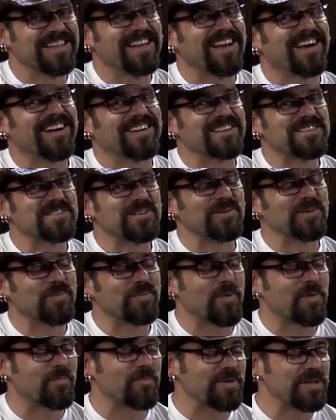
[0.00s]
yeah. So
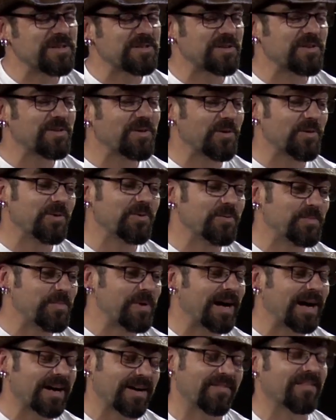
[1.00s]
what we used to do
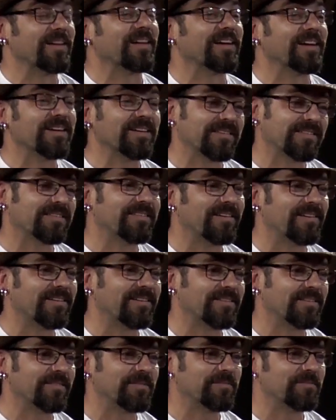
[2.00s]
back in the day,
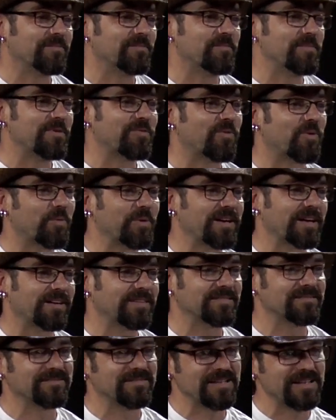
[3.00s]
uh, before we
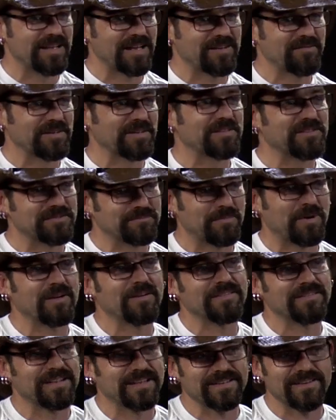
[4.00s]
had the advent of
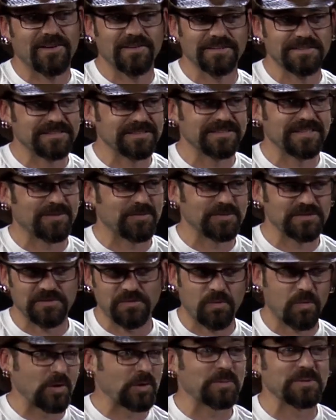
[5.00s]
modern technology that was
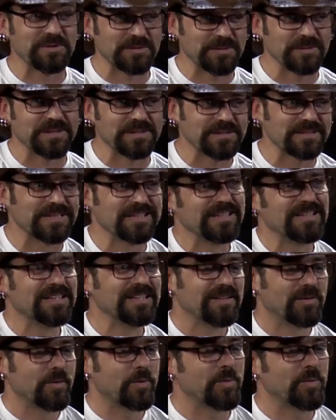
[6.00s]
affordable to us, right.